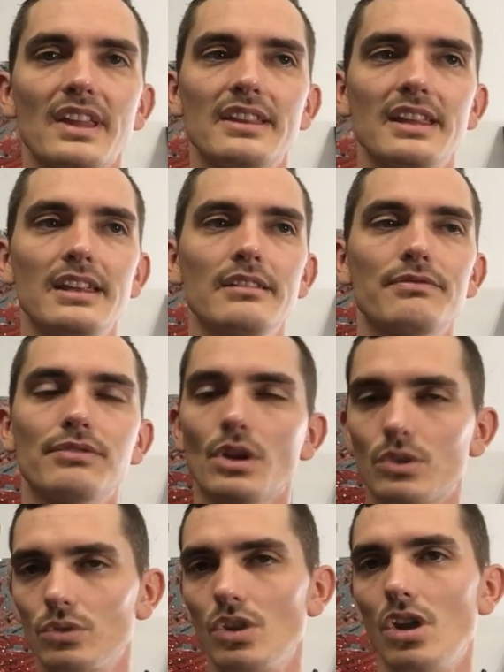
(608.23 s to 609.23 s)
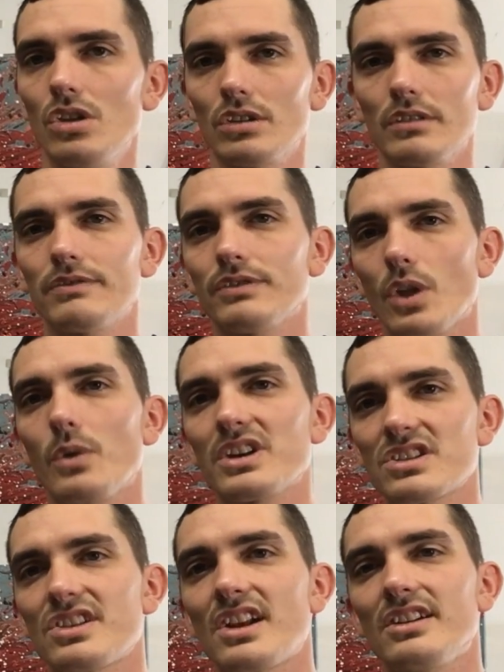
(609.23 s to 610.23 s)
the Floetrol or flow
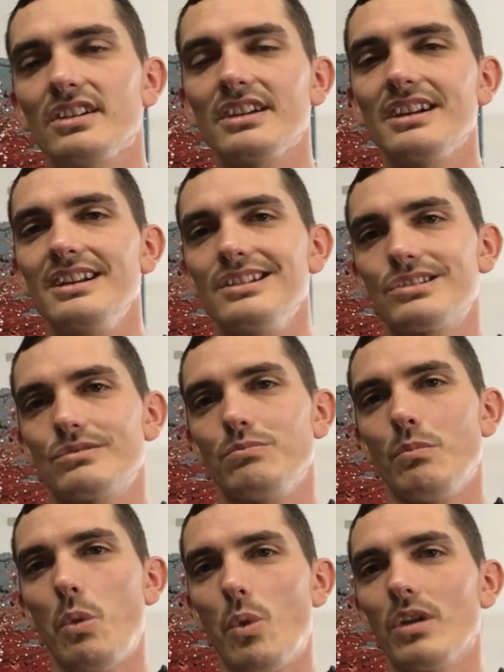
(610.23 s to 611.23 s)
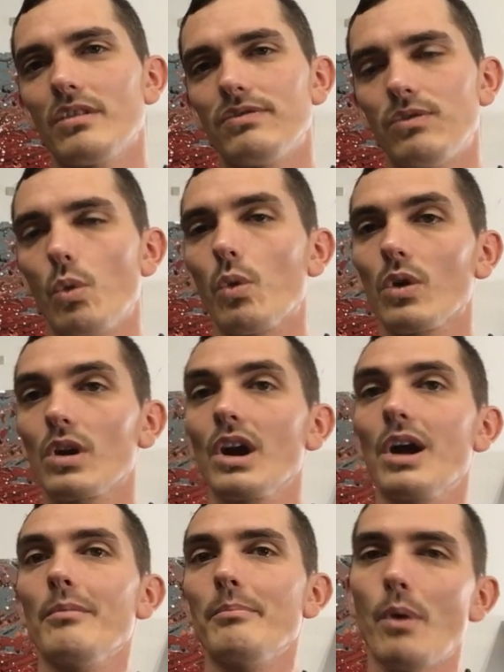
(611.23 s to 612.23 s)
extender is more for
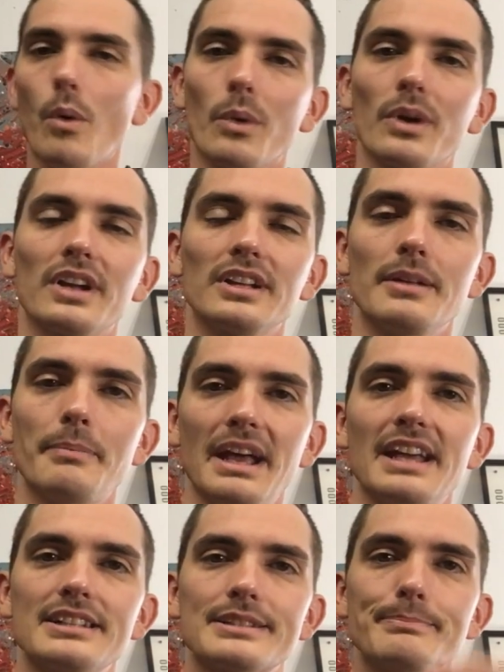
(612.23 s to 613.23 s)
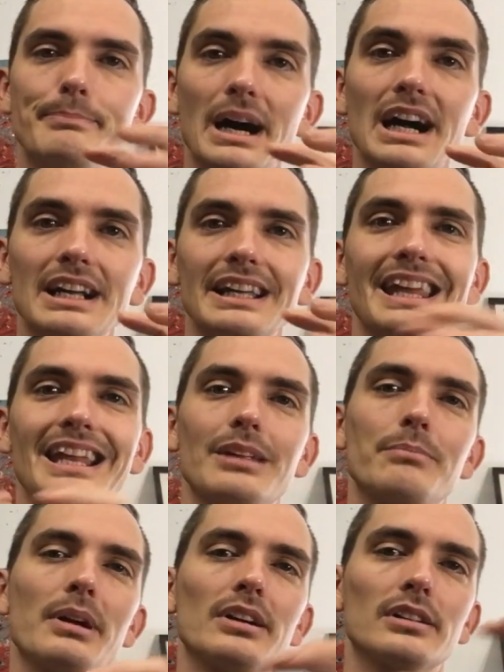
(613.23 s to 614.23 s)
pouring the paints, but
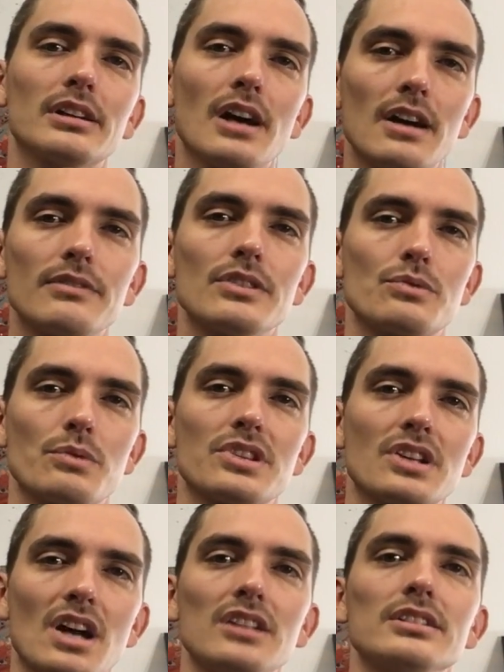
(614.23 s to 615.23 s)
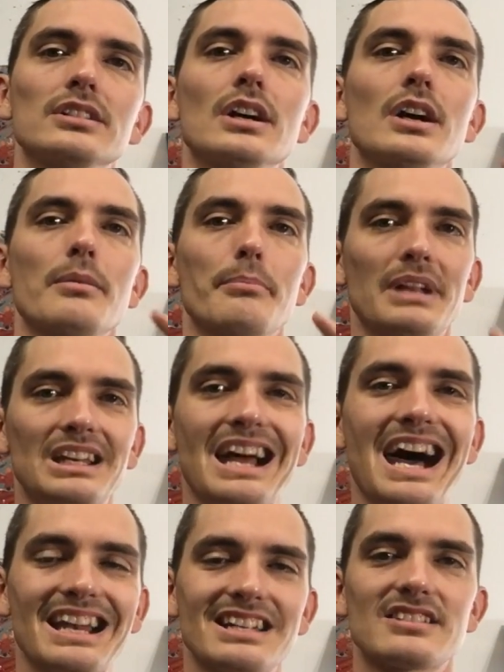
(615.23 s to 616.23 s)
getting better coverage with color, but
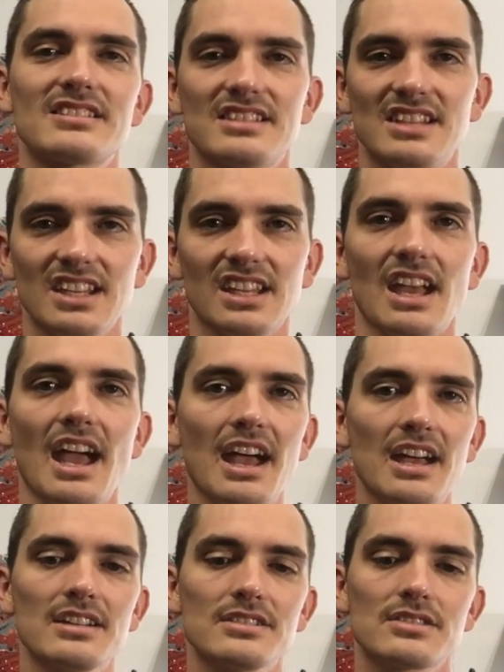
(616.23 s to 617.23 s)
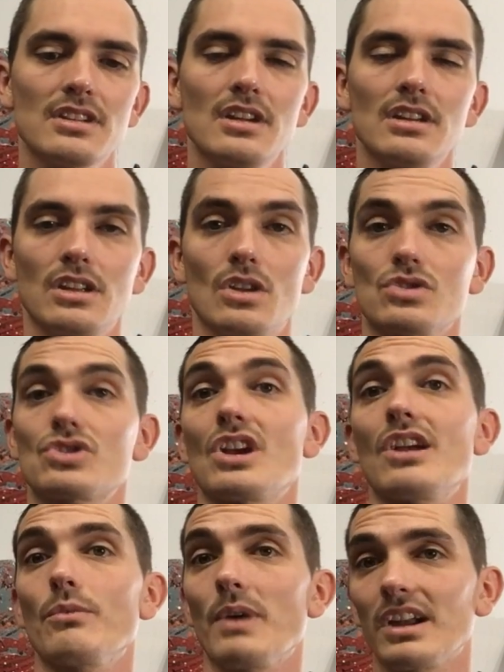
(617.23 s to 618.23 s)
not as thick as you know,
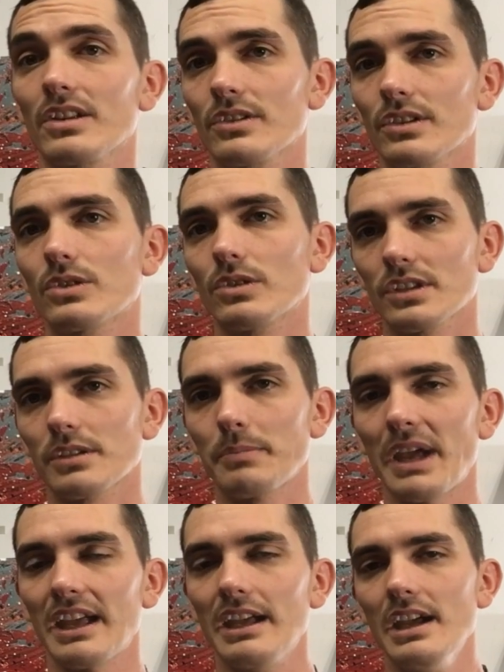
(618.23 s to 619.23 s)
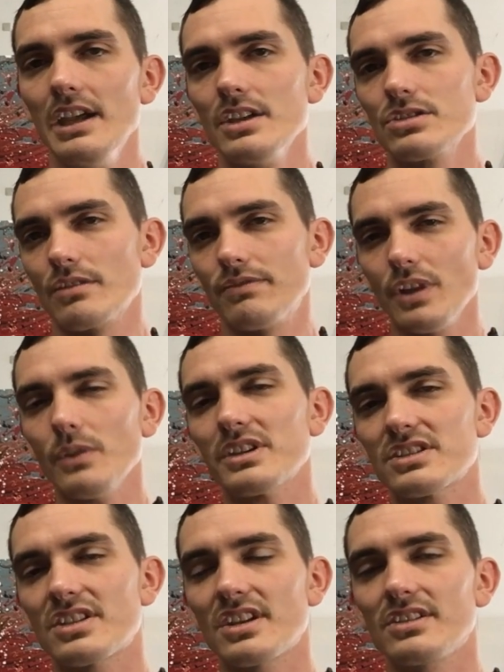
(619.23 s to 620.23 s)
say regular acrylic paint. So flow
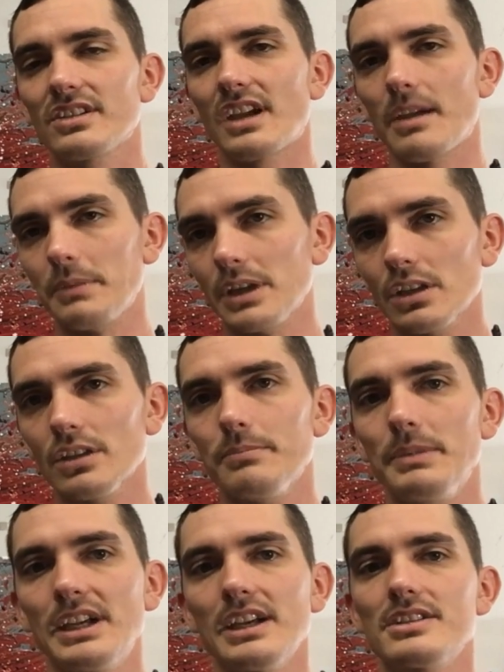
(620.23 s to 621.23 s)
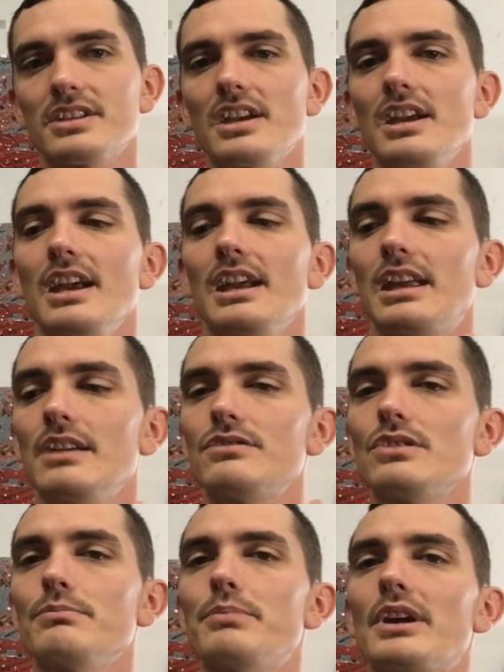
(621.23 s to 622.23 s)
extender can be good because it, it gives
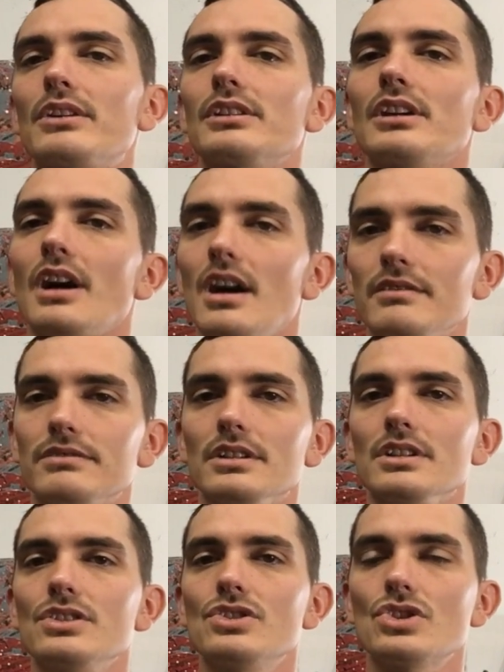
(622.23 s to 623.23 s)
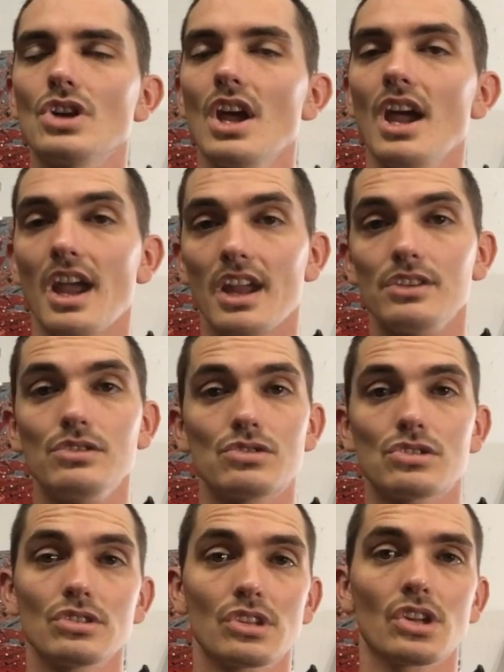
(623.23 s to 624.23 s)
you better coverage and you
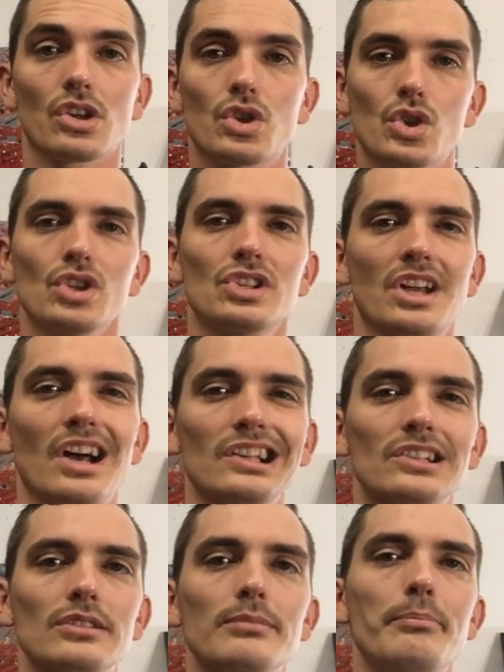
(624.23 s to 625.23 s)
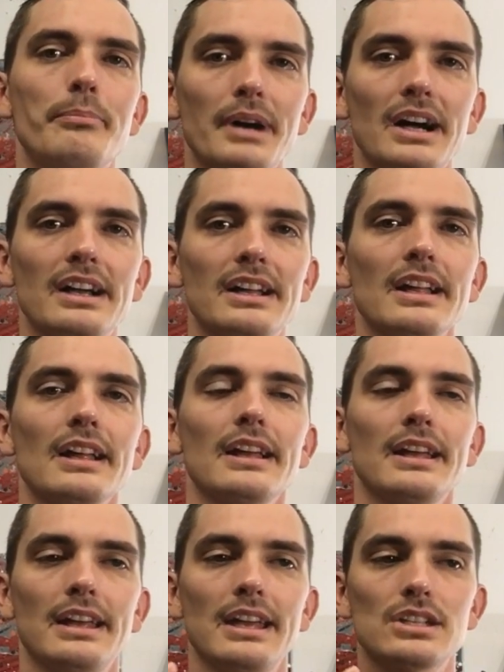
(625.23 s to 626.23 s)
still get good color, but
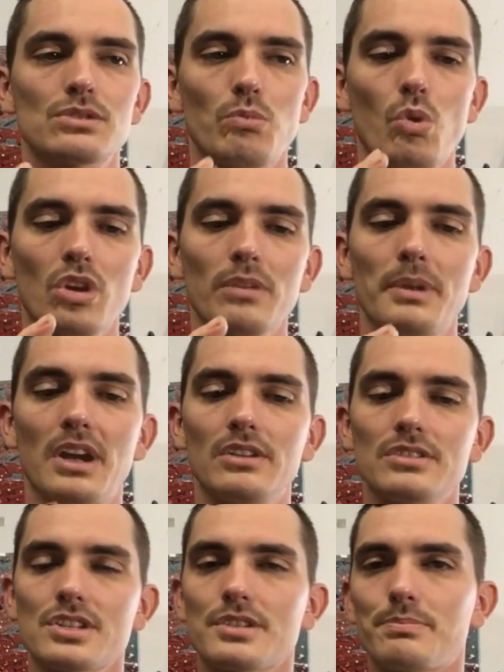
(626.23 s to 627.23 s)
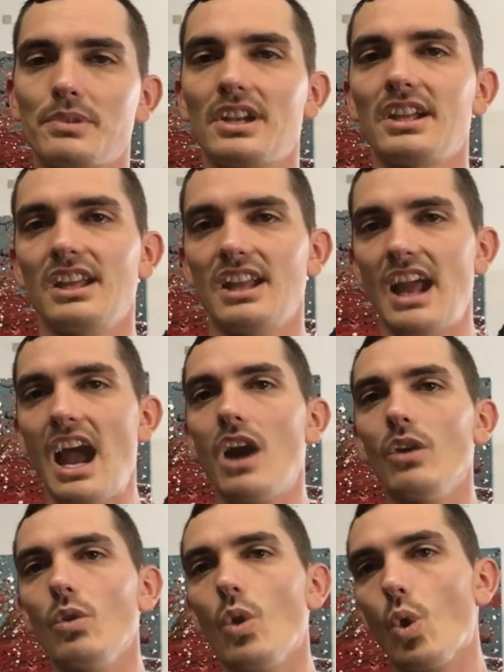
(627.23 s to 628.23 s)
it's more about spreading it
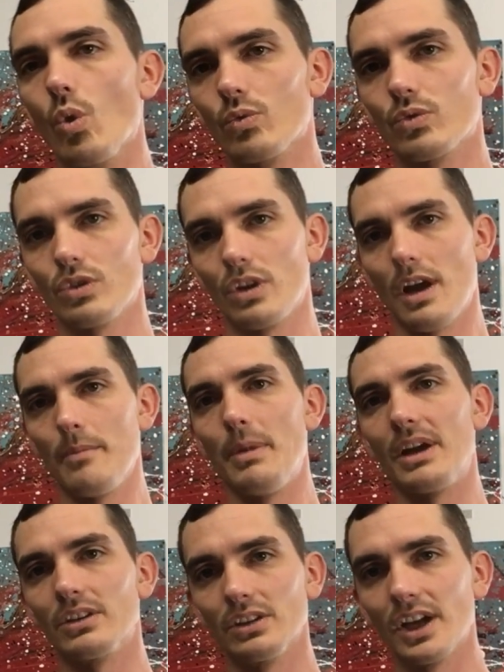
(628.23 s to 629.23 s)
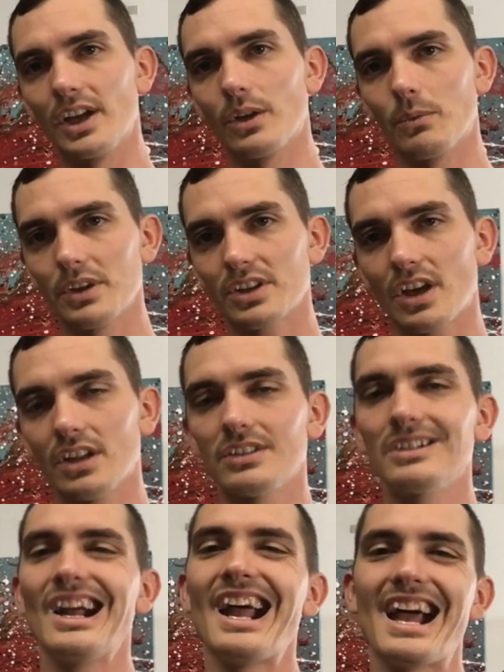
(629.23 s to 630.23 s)
out over a better layer with
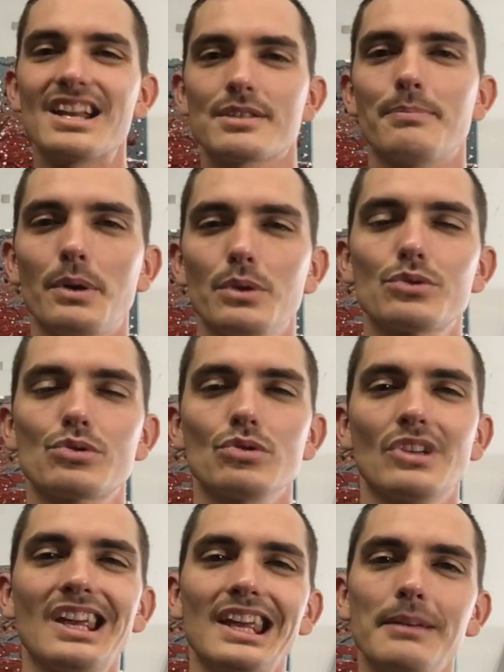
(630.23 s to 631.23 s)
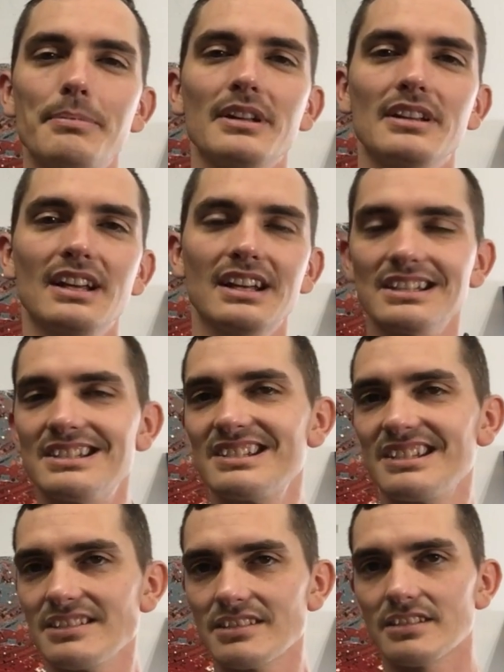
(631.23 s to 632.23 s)
color as opposed to keeping the
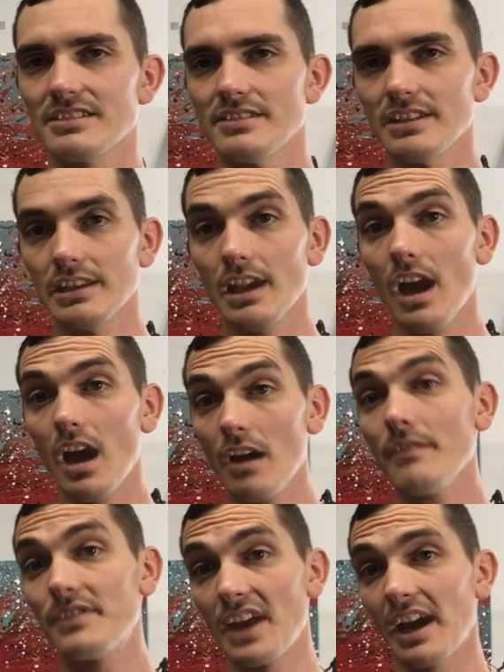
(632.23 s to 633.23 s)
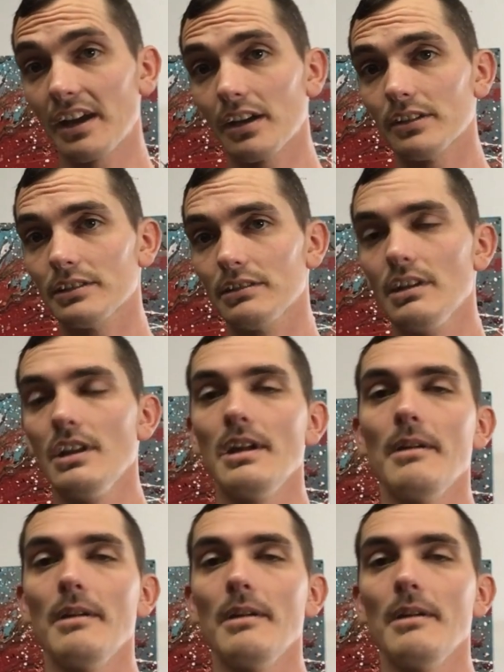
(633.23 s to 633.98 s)
consistency of that color.